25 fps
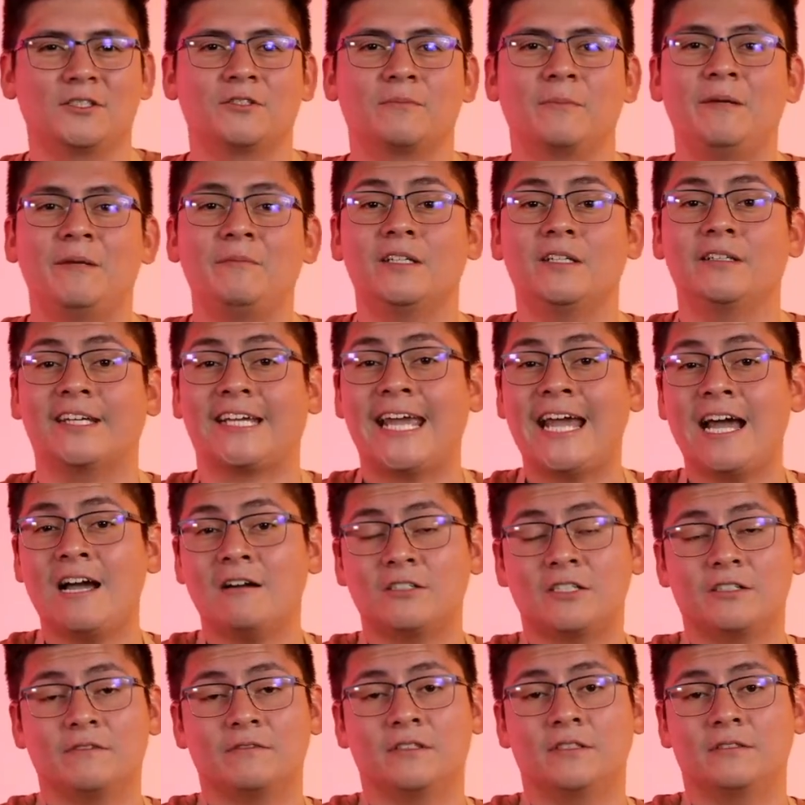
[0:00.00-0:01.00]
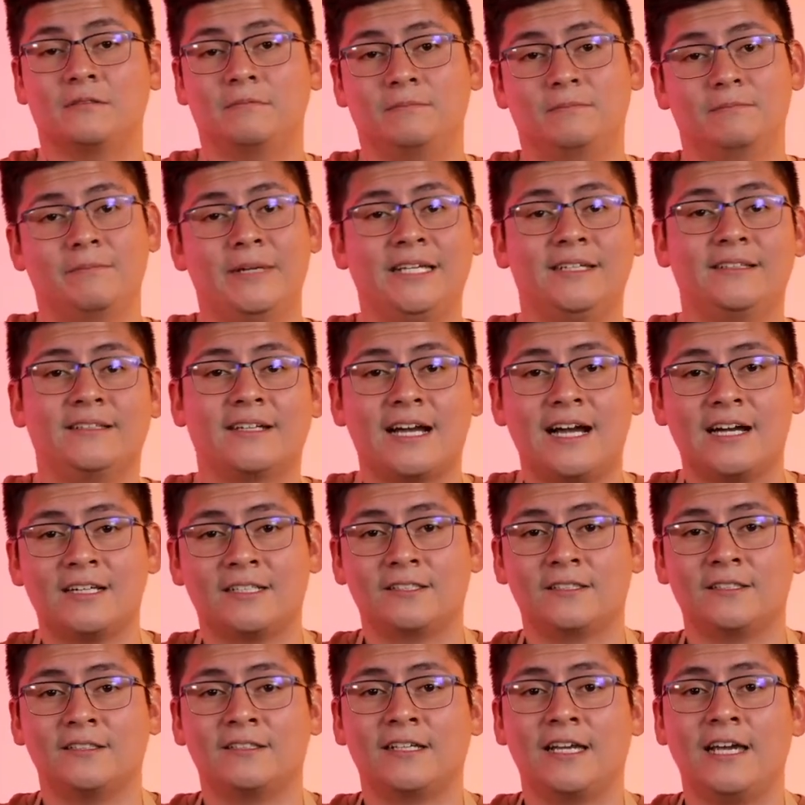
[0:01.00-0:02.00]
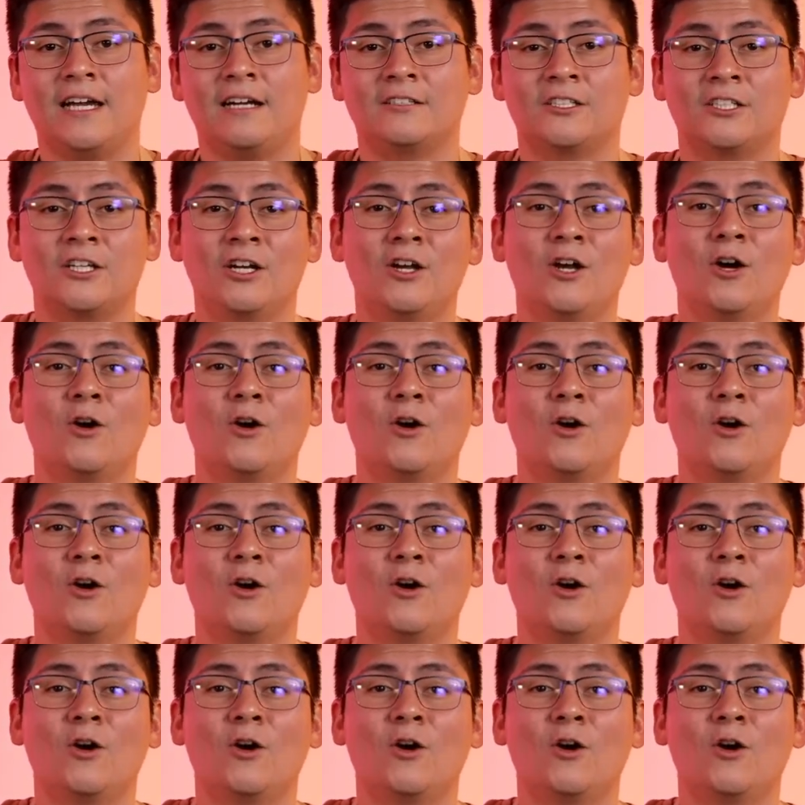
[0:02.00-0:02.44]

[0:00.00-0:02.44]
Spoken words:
or maybe on the couch if you're making the cocktails on the couch,